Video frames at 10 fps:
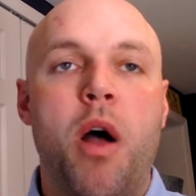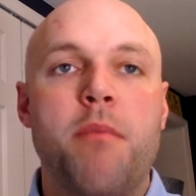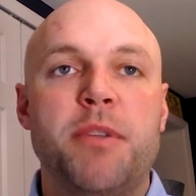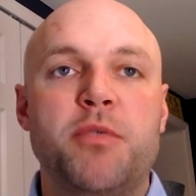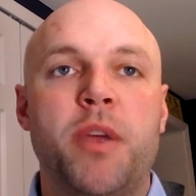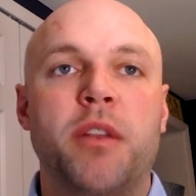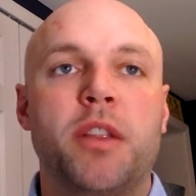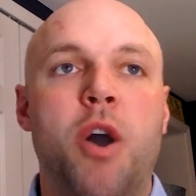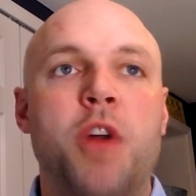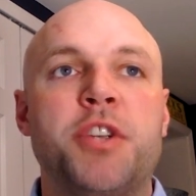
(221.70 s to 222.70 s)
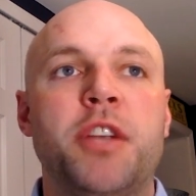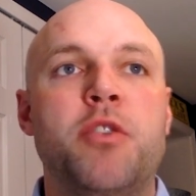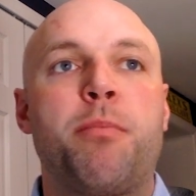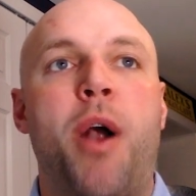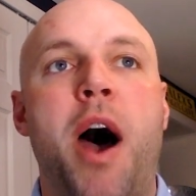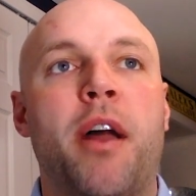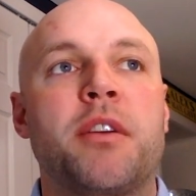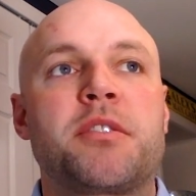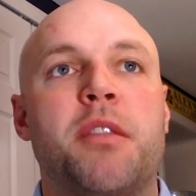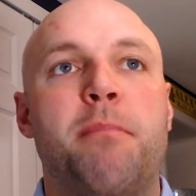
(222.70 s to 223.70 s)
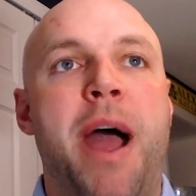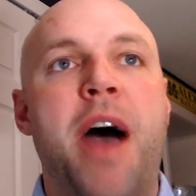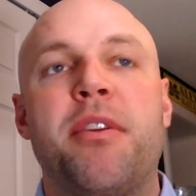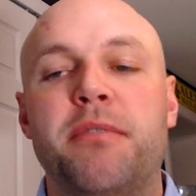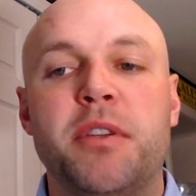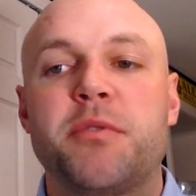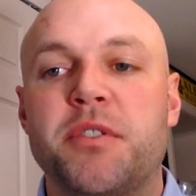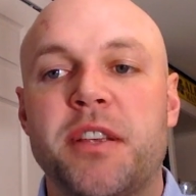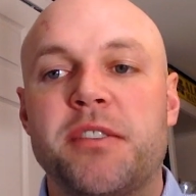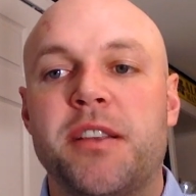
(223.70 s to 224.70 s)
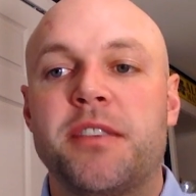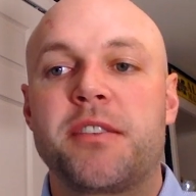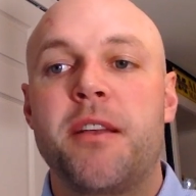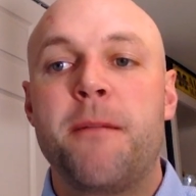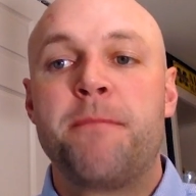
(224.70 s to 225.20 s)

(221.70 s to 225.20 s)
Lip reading: between launching new products, the path of least resistance,